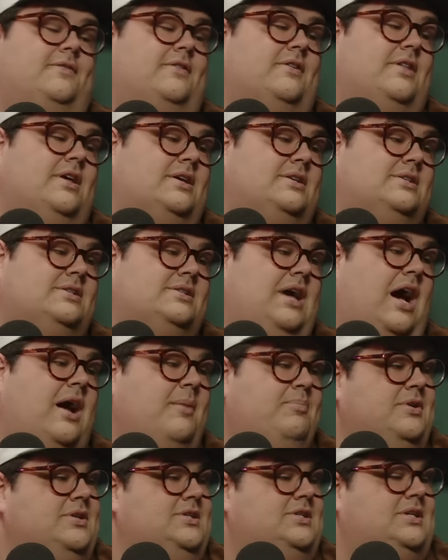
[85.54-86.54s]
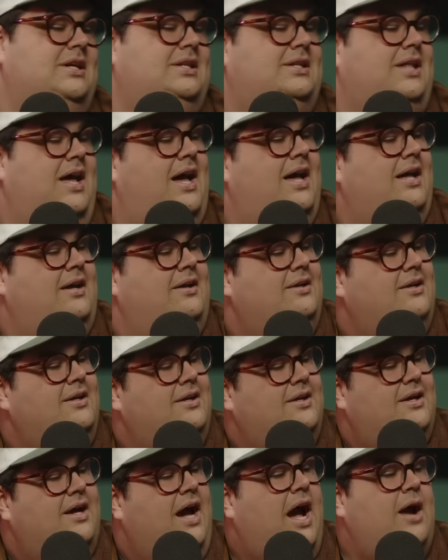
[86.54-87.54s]
for this. I appreciate that.
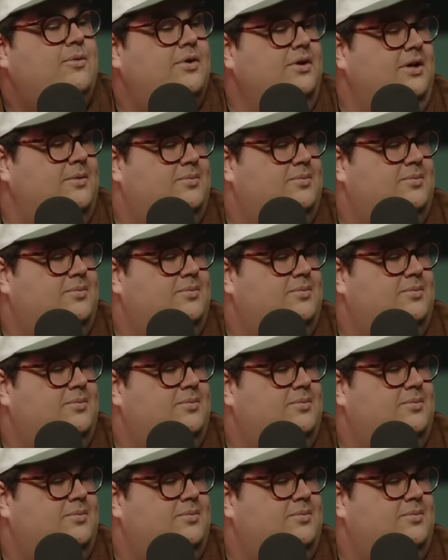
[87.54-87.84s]
I really